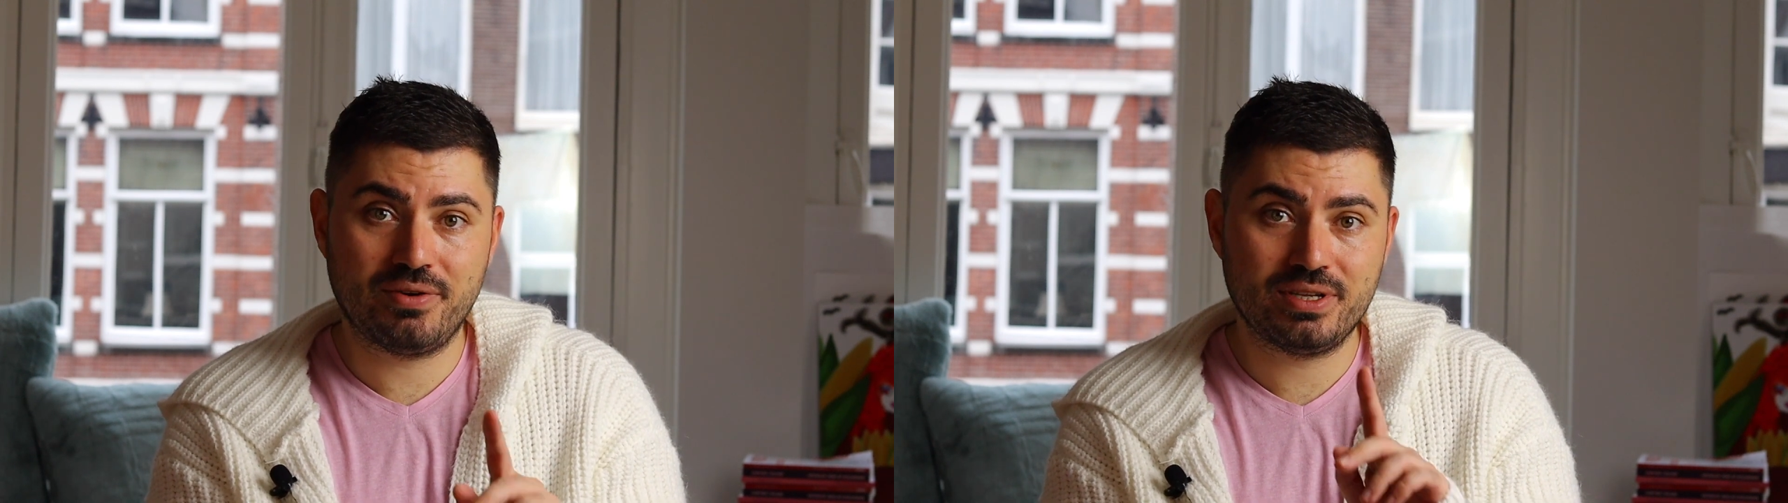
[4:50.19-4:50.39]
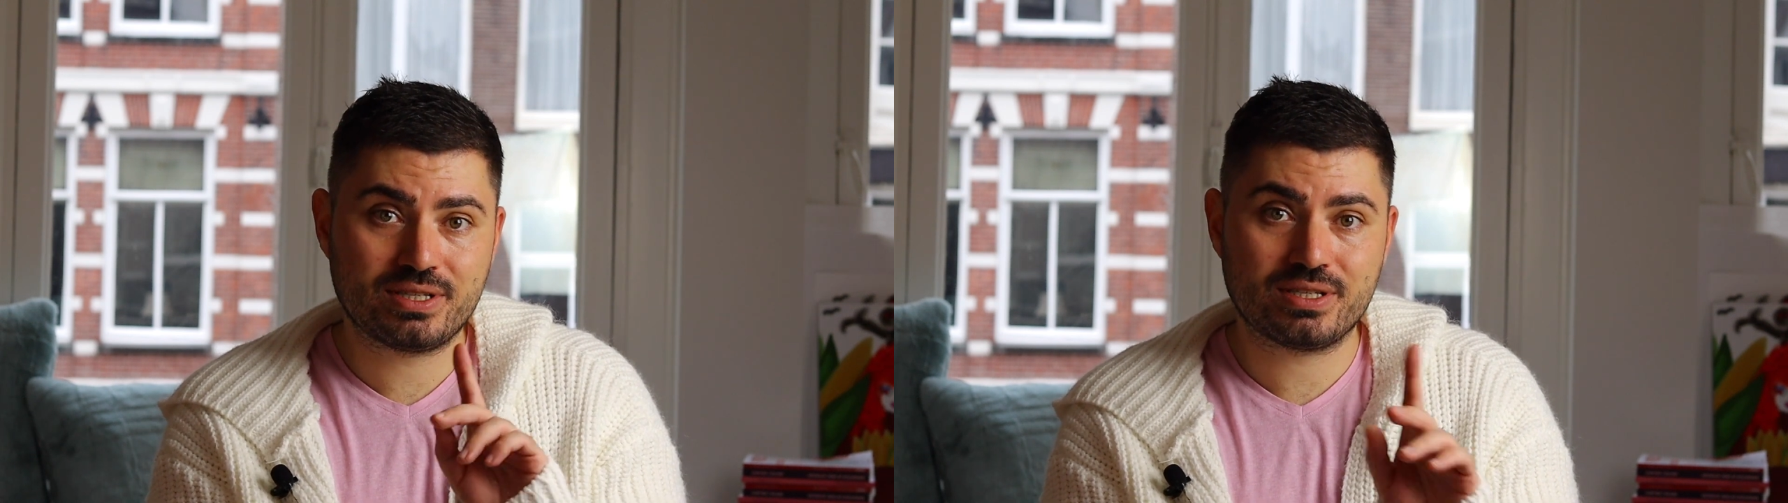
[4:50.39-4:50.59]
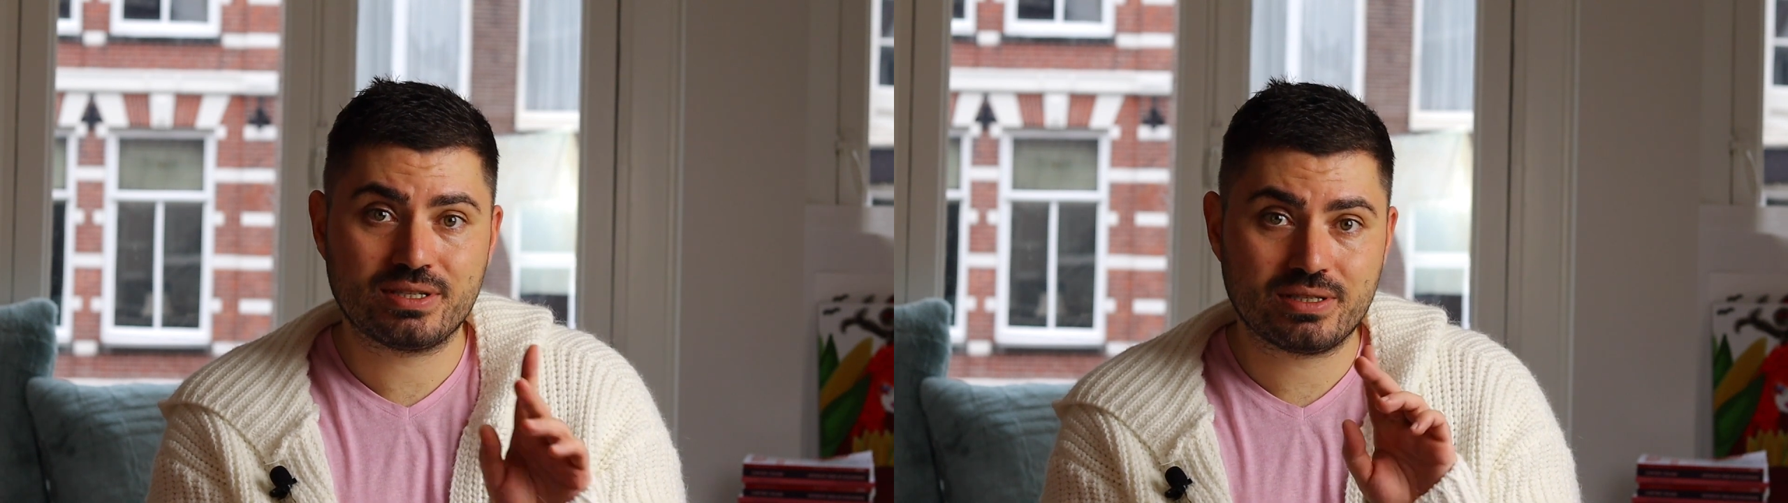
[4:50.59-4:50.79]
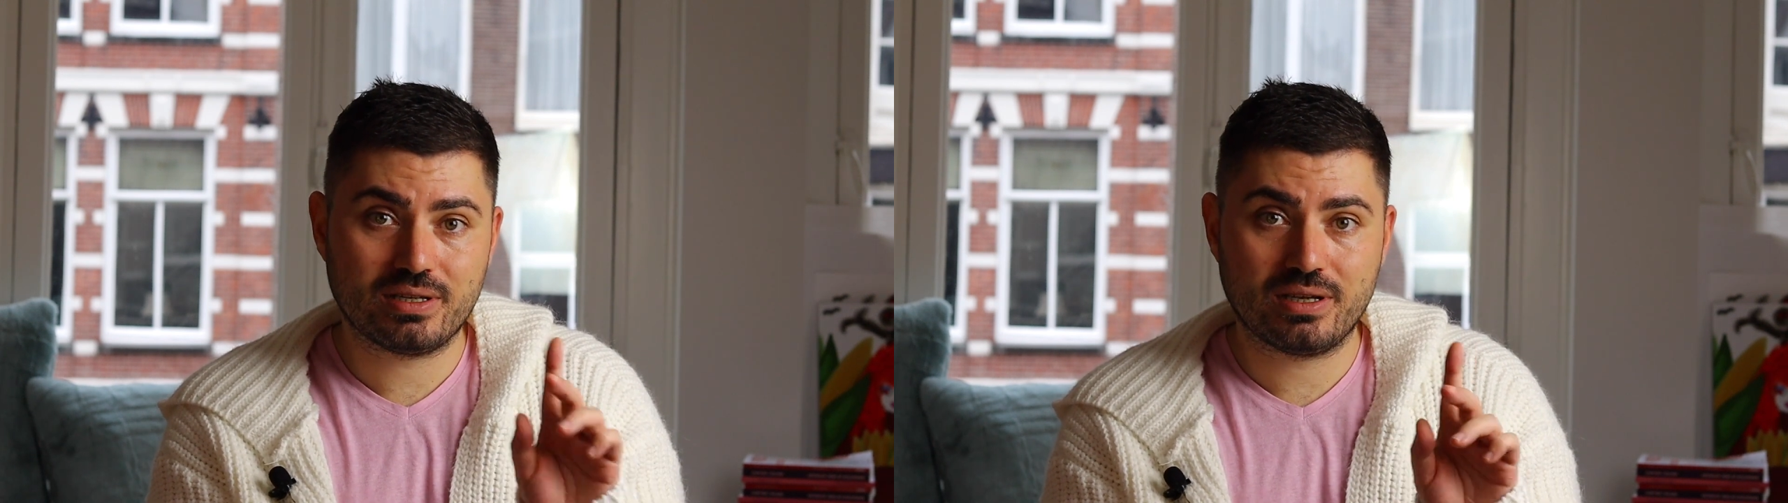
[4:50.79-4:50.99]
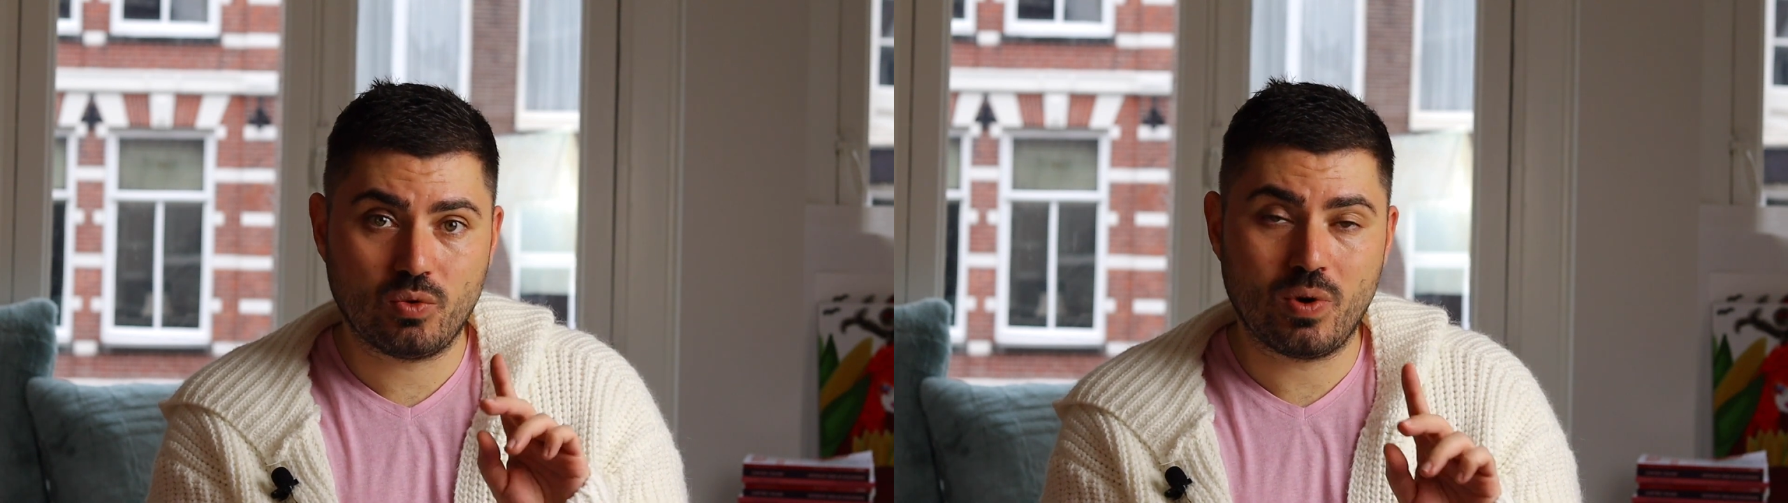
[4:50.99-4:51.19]
is
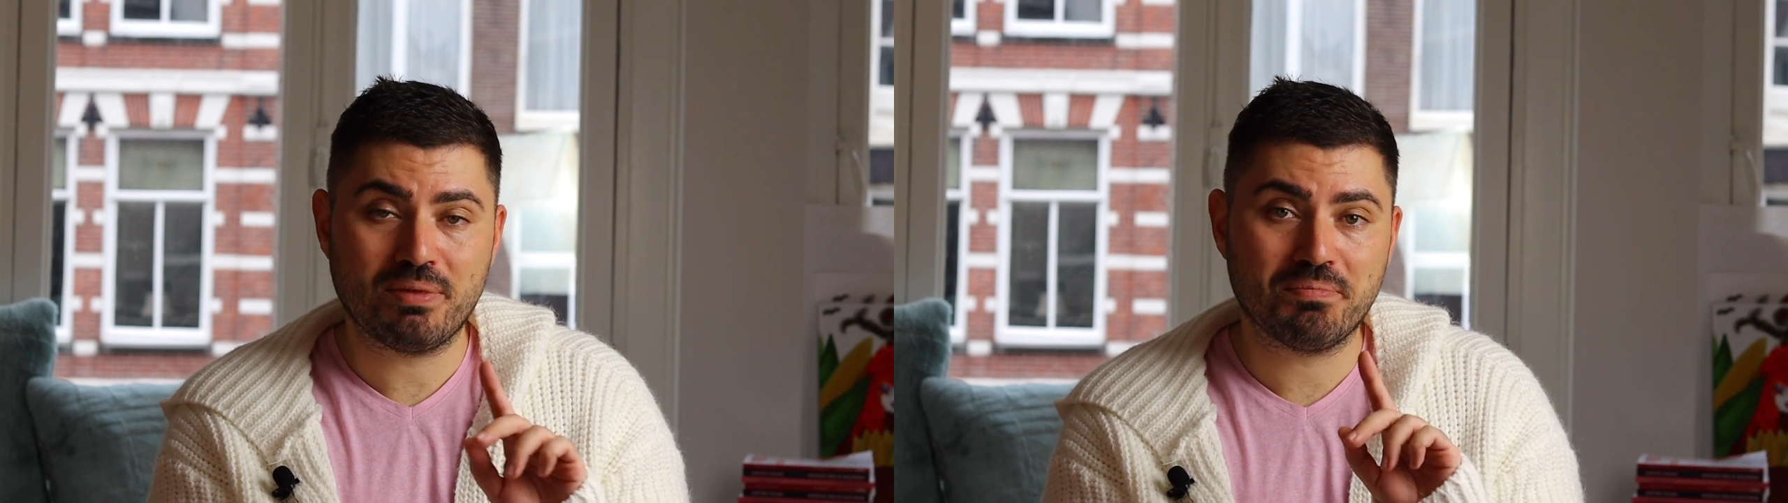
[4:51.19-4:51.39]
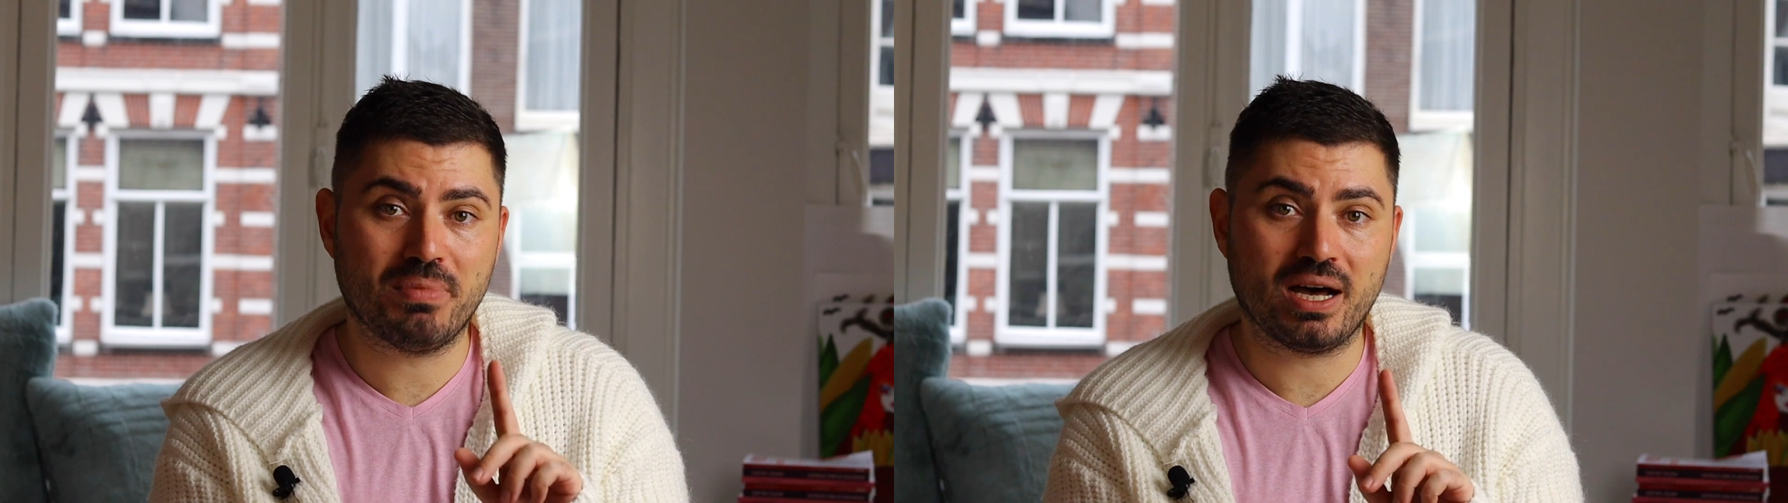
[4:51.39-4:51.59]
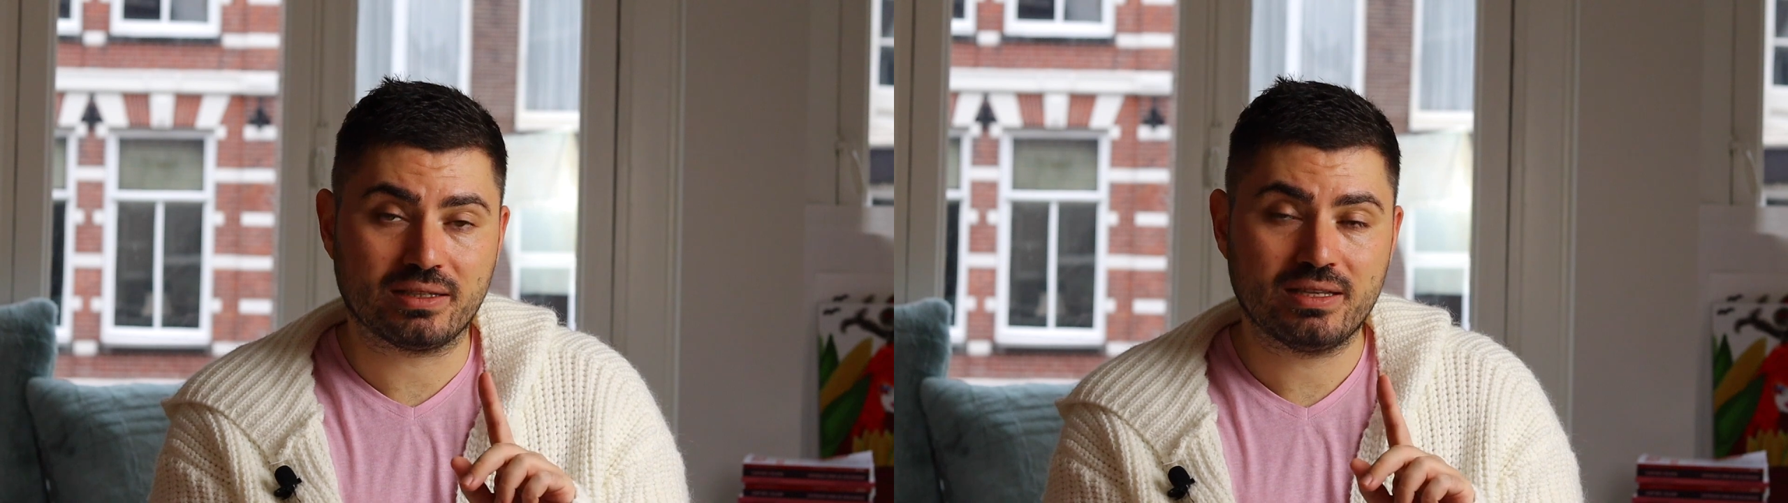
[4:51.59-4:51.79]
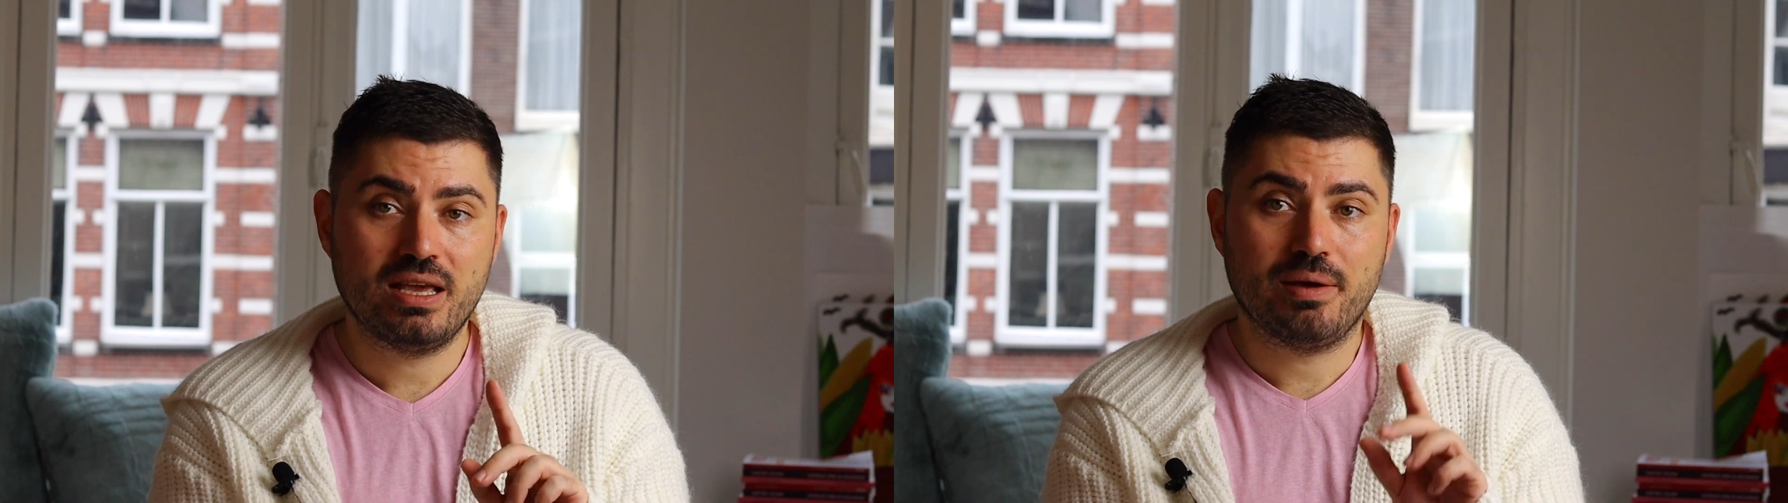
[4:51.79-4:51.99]
one but.